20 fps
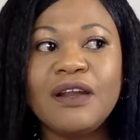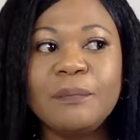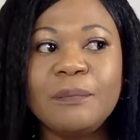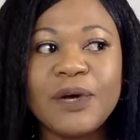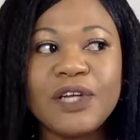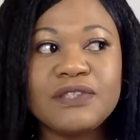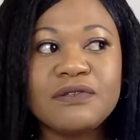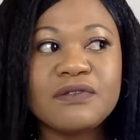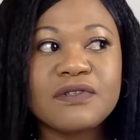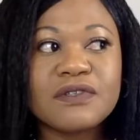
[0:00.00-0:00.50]

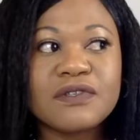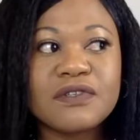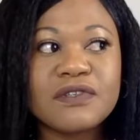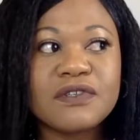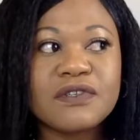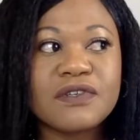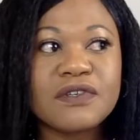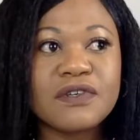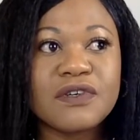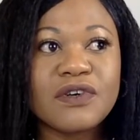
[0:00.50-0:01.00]
but
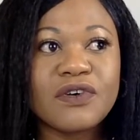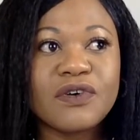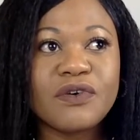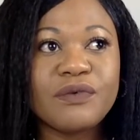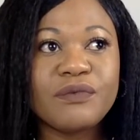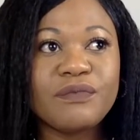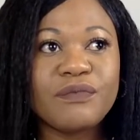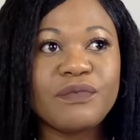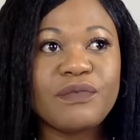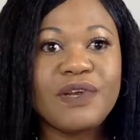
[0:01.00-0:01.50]

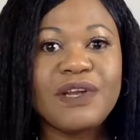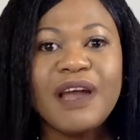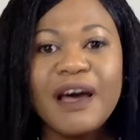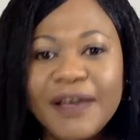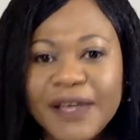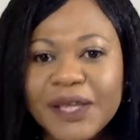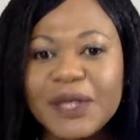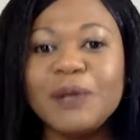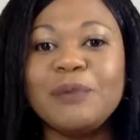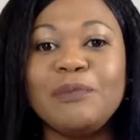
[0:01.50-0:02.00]

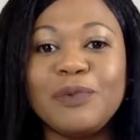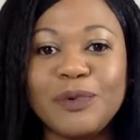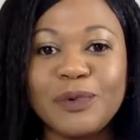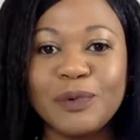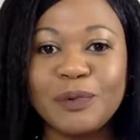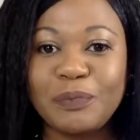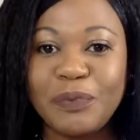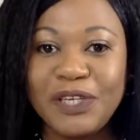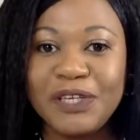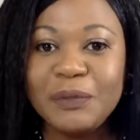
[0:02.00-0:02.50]

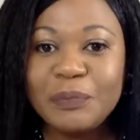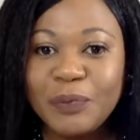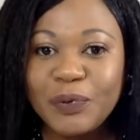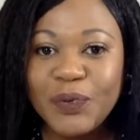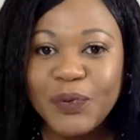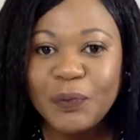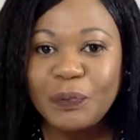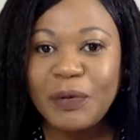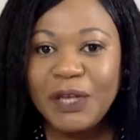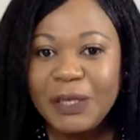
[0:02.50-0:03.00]
likable
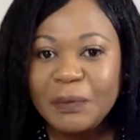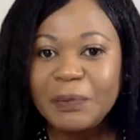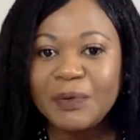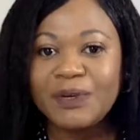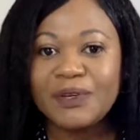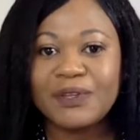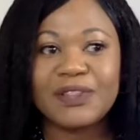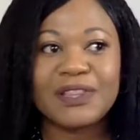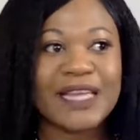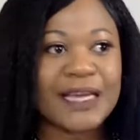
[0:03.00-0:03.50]
people,
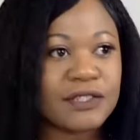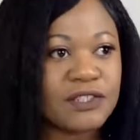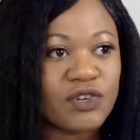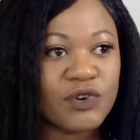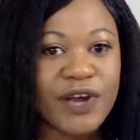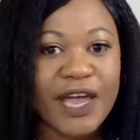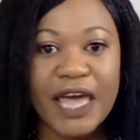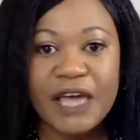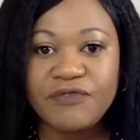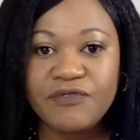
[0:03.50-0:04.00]
people that
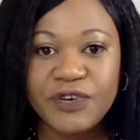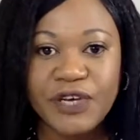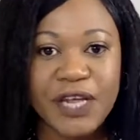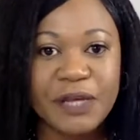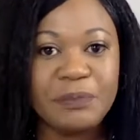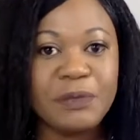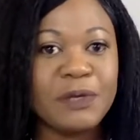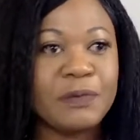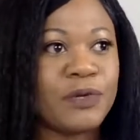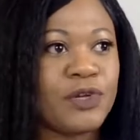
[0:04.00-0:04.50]
are
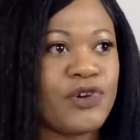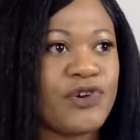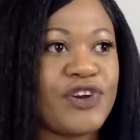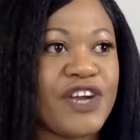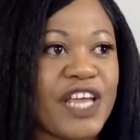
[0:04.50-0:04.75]
everyday people, your